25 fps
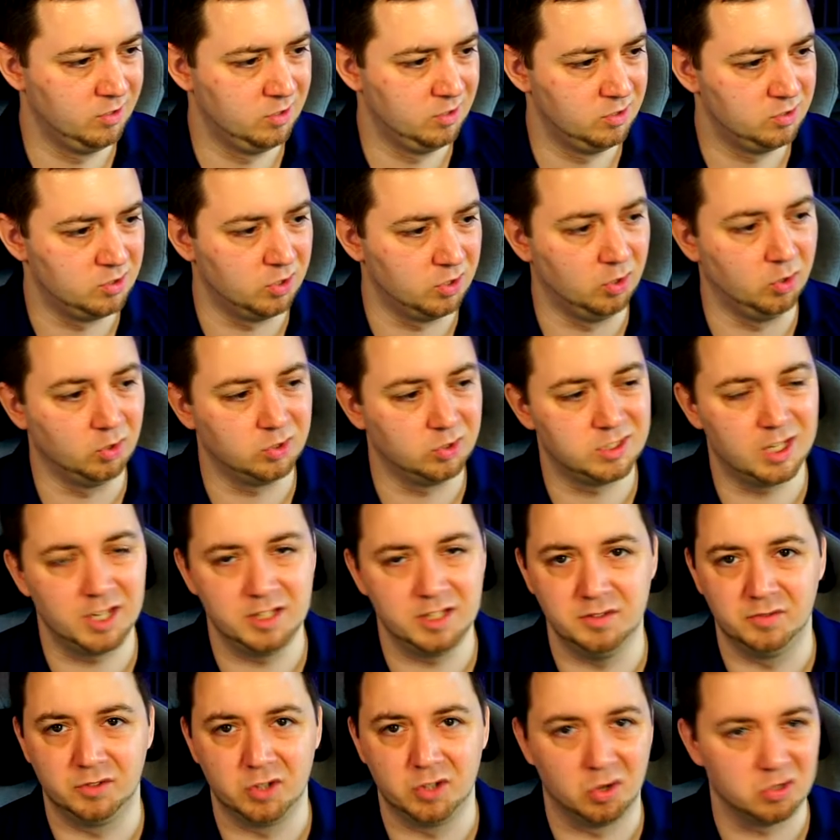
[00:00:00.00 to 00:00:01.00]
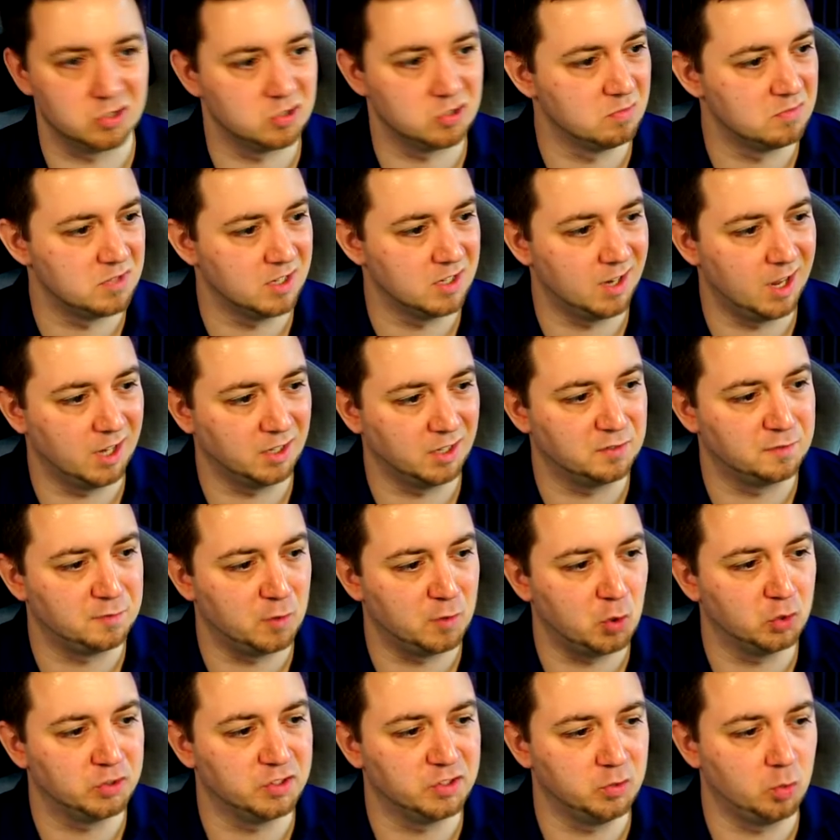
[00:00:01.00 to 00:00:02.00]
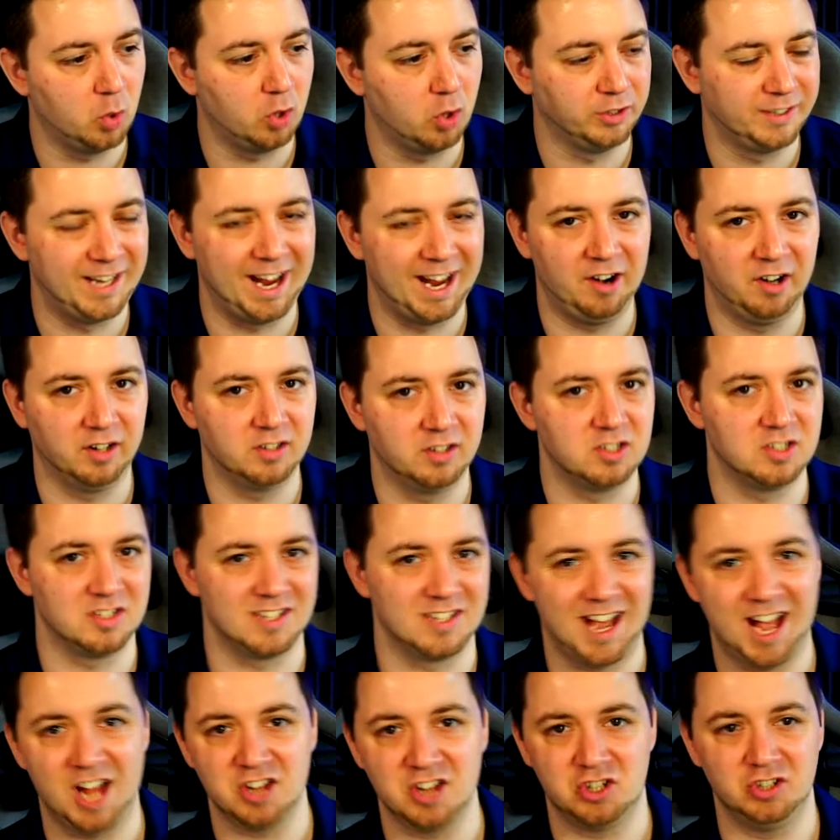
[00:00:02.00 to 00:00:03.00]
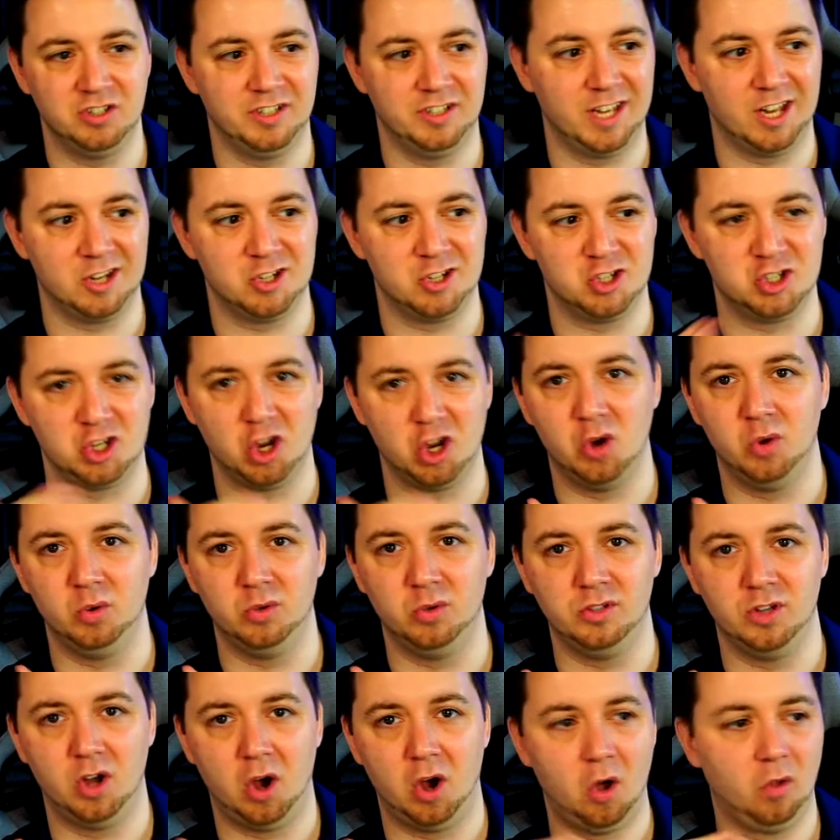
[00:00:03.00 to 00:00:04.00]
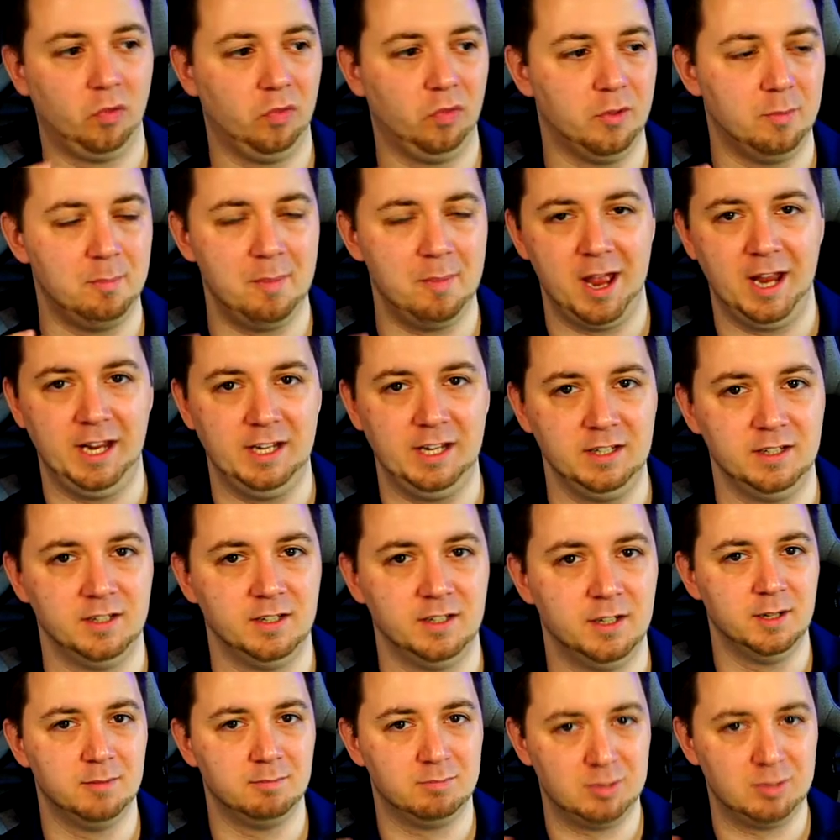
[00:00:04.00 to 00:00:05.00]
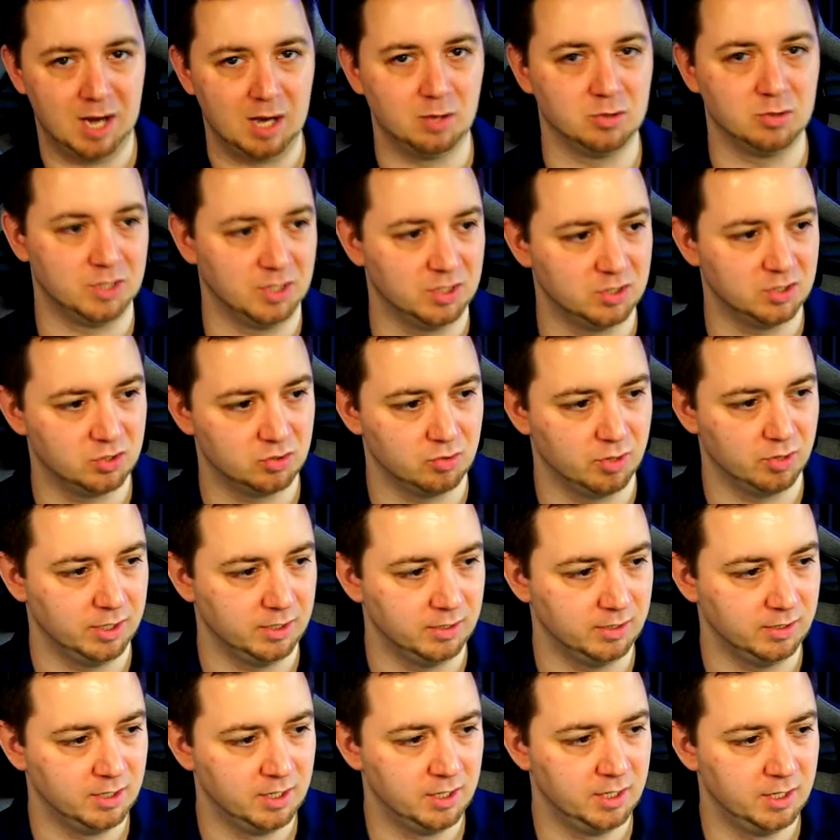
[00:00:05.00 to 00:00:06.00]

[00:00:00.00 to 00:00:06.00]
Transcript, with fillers: it looks like you've got something like 41 characters that actually get shown on the main browsing screen.